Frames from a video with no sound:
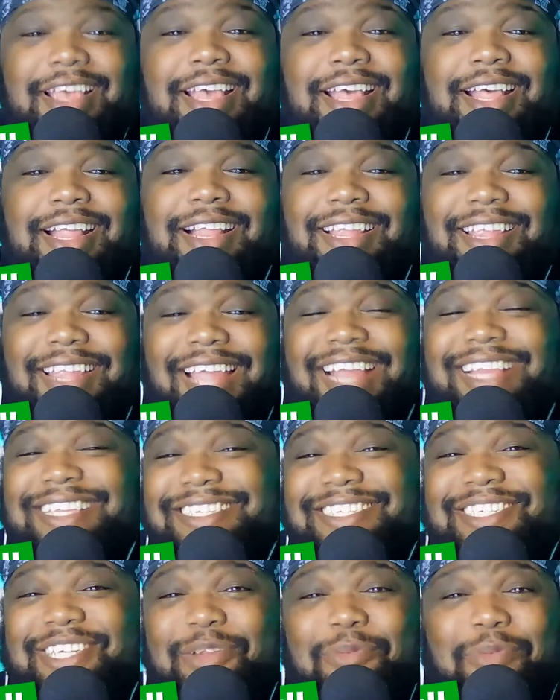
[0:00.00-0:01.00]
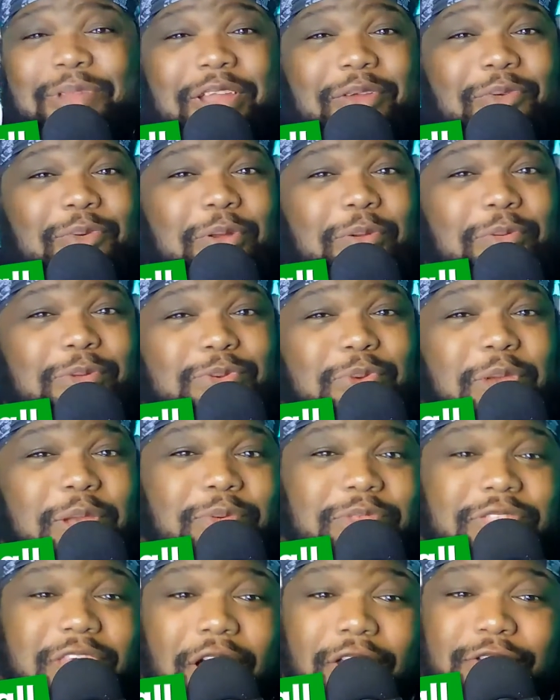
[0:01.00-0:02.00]
Ladies and gentlemen, everyone in between,
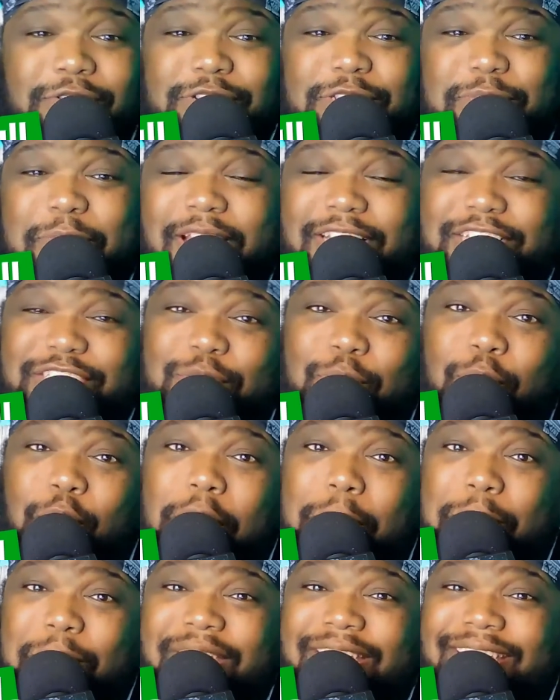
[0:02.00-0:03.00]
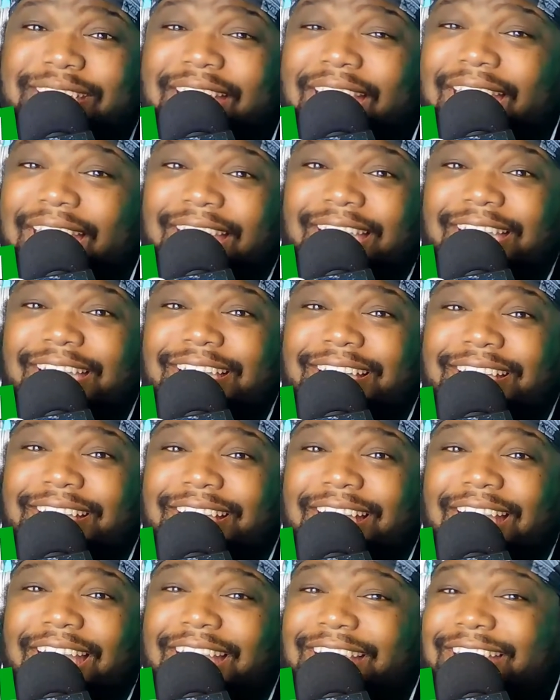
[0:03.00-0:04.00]
with all due respect, it's your boy BK,
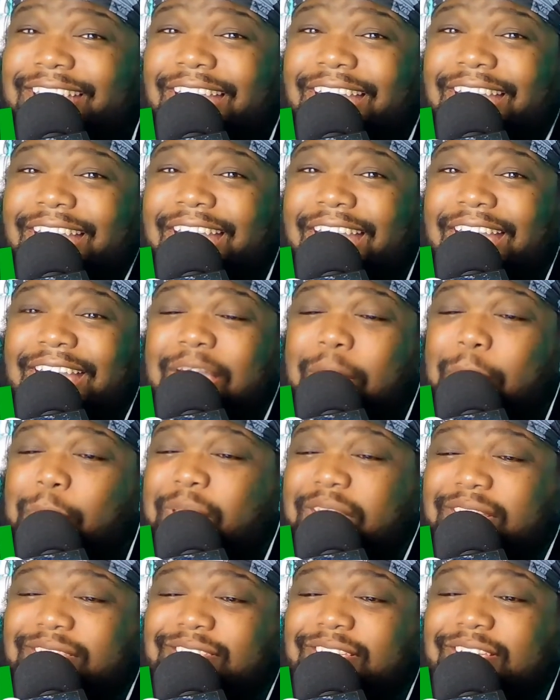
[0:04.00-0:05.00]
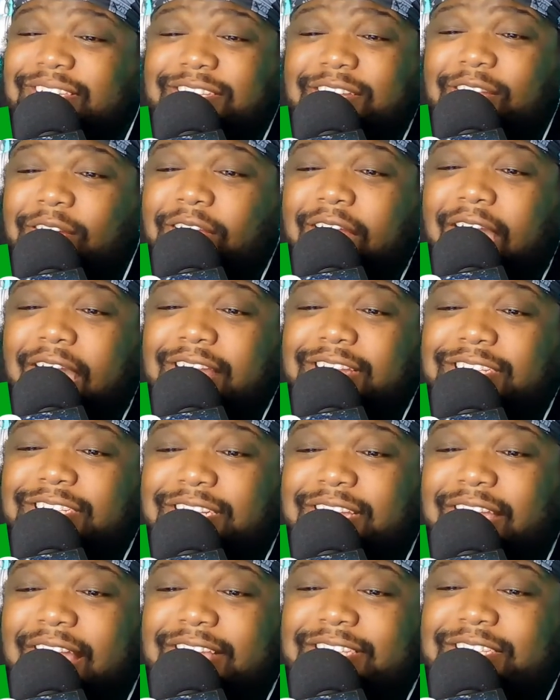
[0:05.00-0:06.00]
aka B Season on
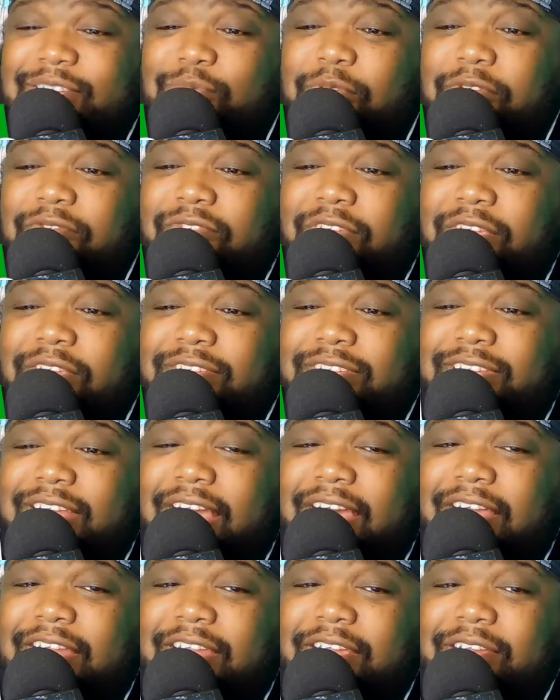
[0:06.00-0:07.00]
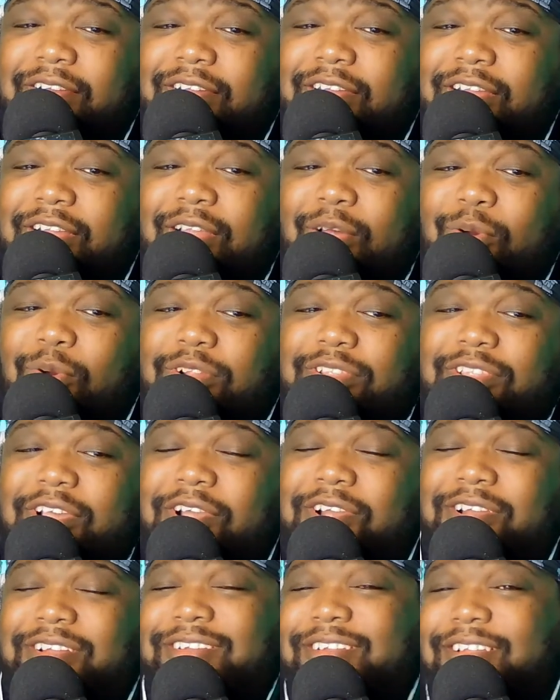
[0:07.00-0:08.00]
IG, as it reveals down here in the lower
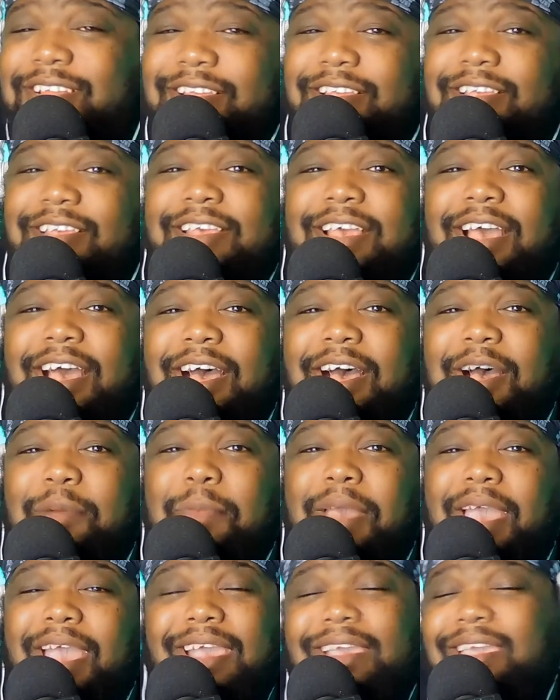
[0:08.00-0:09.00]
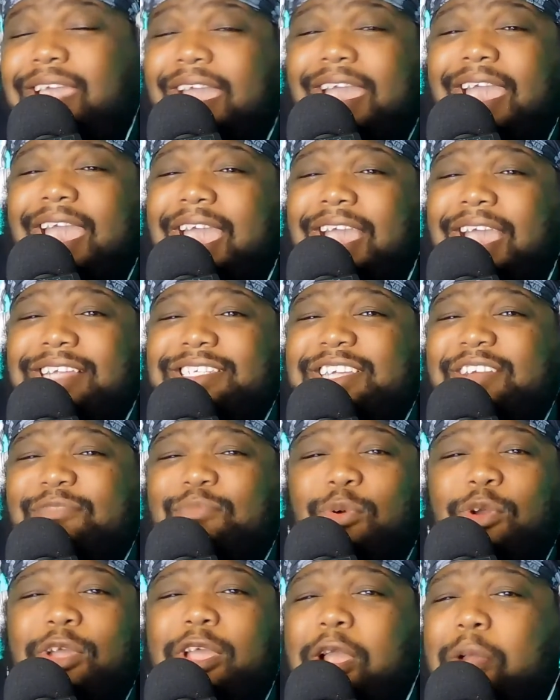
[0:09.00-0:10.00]
third, aka Chef
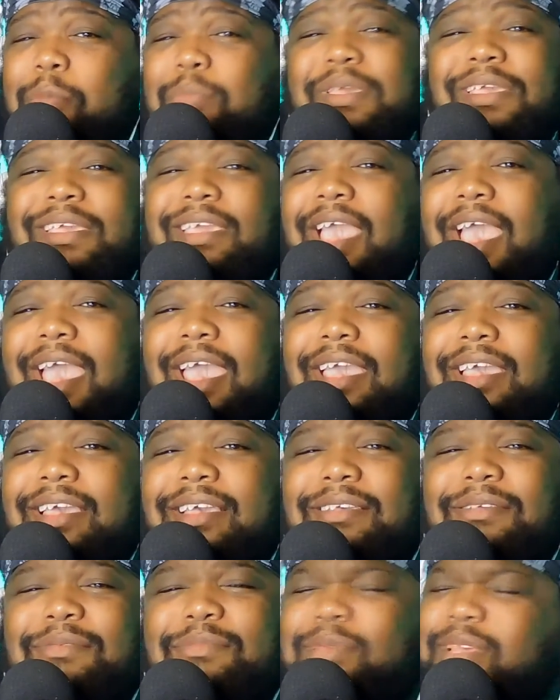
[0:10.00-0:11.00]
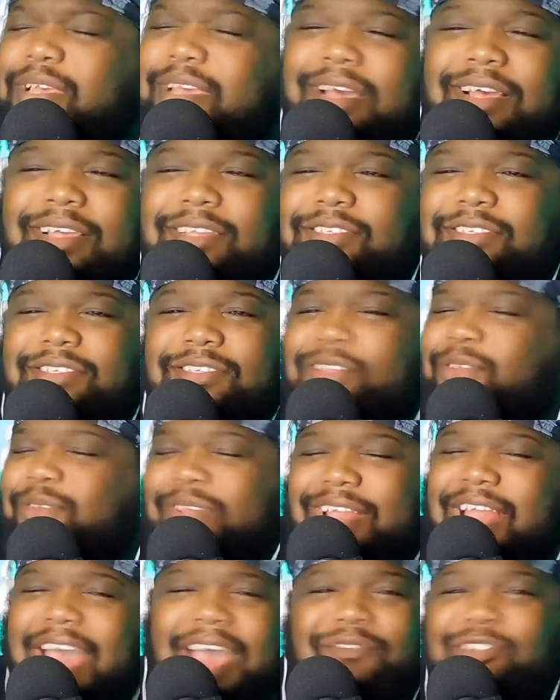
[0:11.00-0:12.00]
Boyar BK, because you
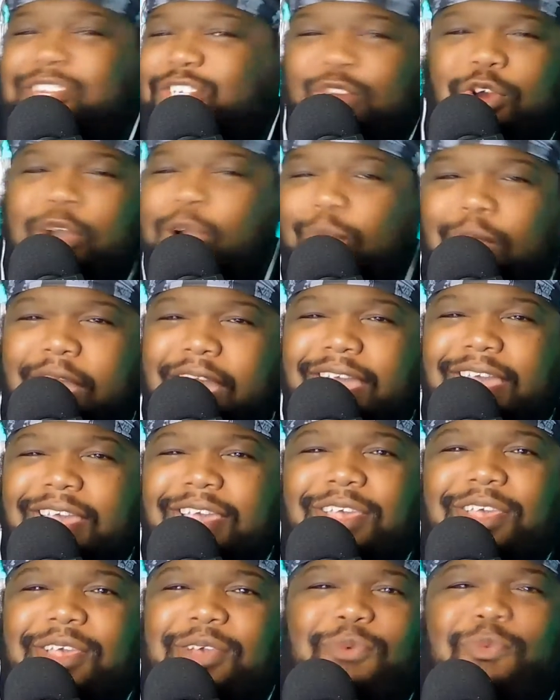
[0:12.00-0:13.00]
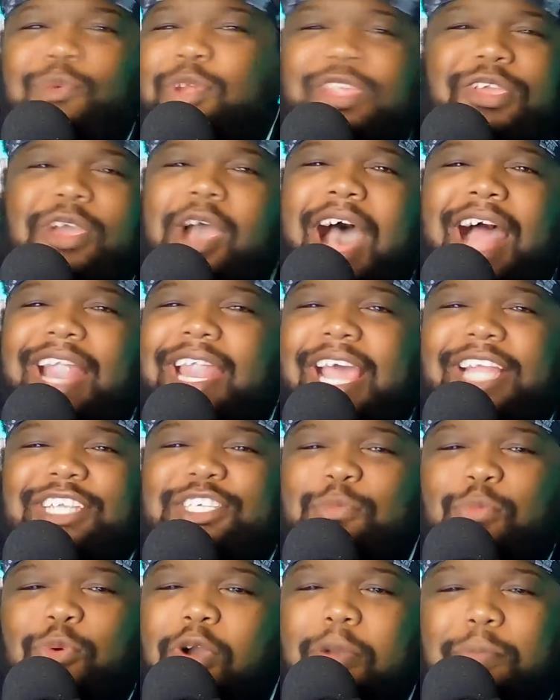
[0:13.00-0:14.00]
can have it your way when you holler at your
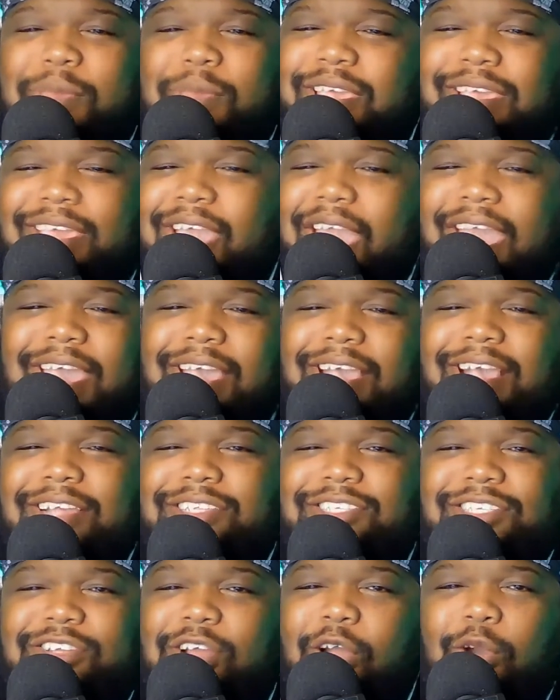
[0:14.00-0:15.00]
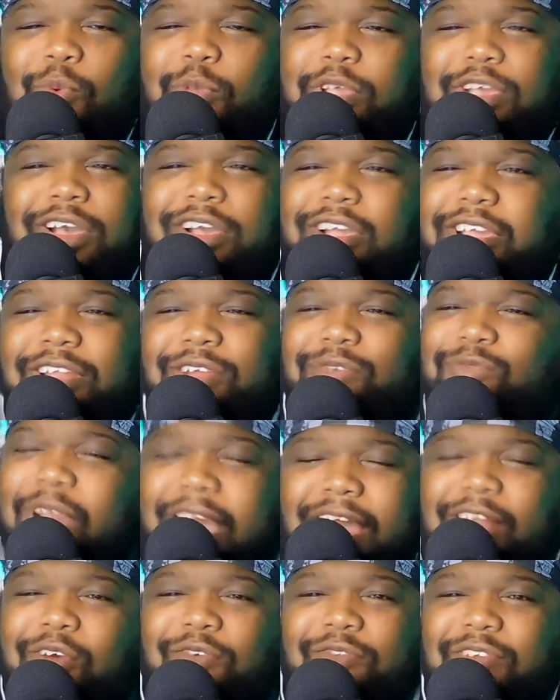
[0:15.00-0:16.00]
boy BK, because you know we cooking it
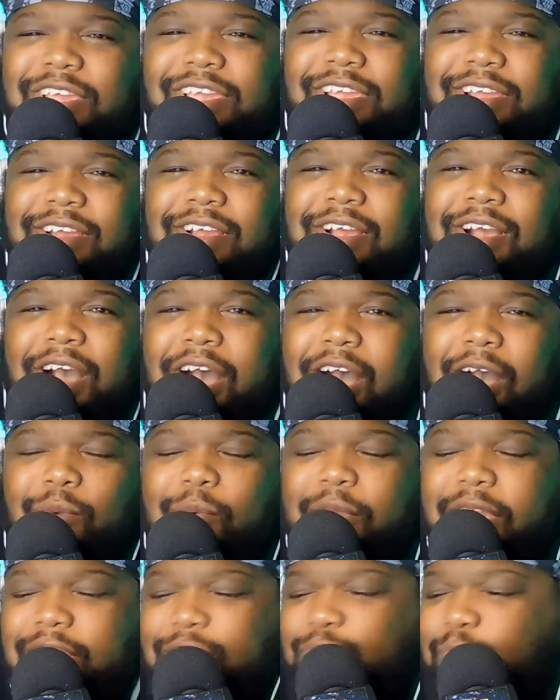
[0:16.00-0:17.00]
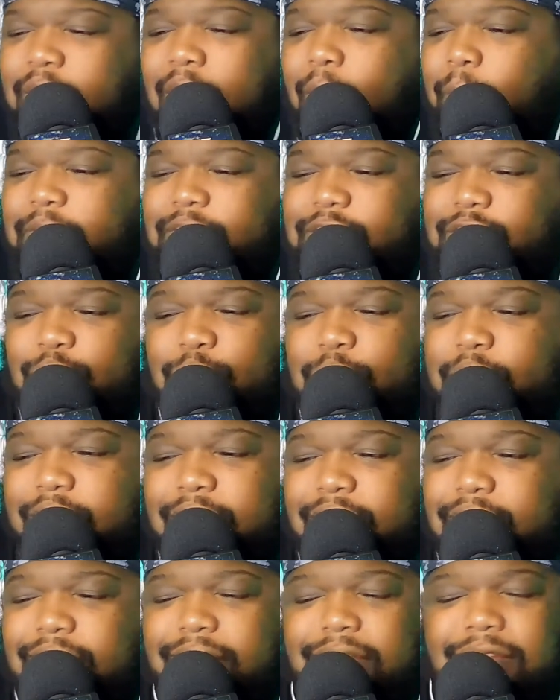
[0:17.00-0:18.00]
right over here. We always doing
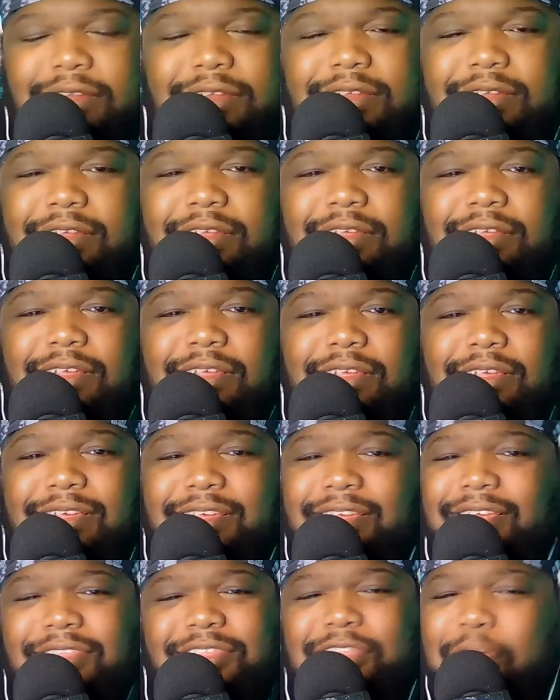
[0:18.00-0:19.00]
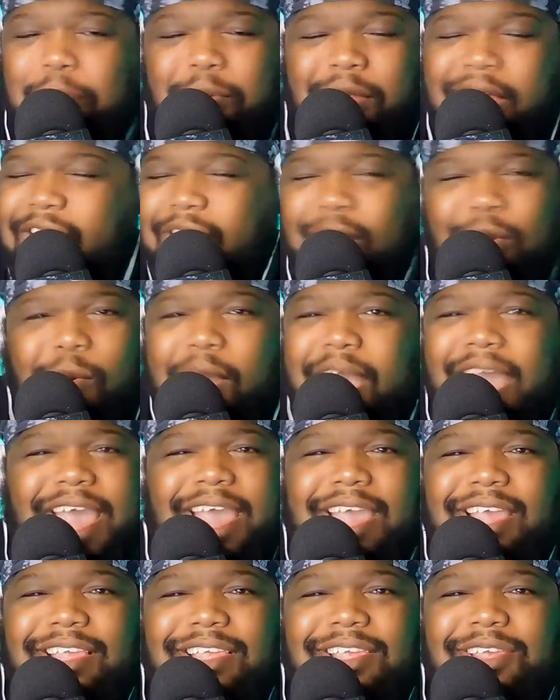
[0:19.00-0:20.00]
it the player way.
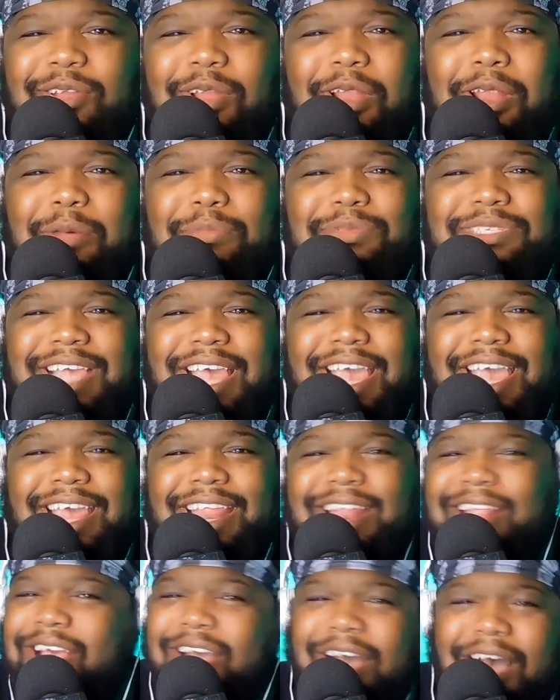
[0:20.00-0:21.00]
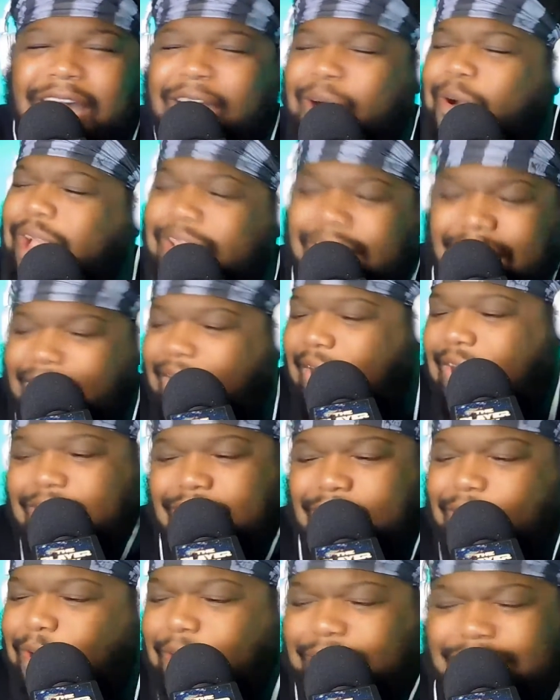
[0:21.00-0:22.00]
You know what I'm saying? I
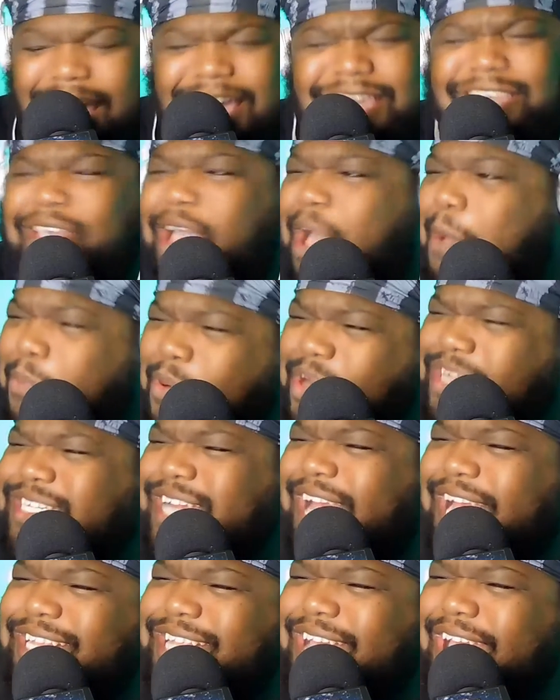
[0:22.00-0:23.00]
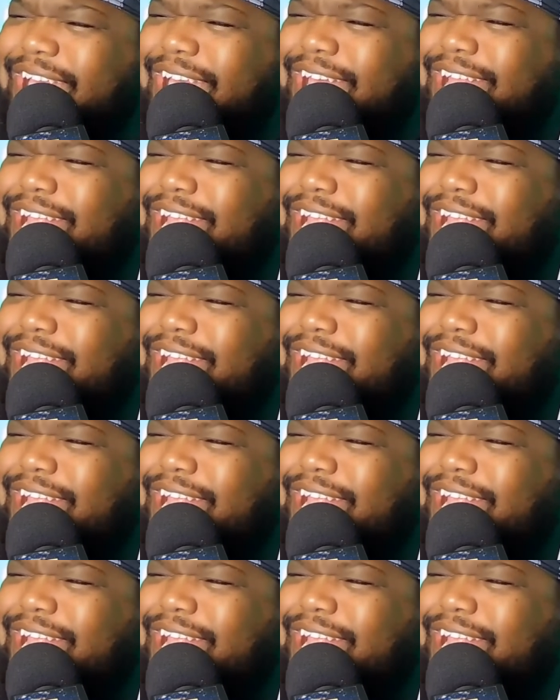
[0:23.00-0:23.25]
know. Thank you. I appreciate that.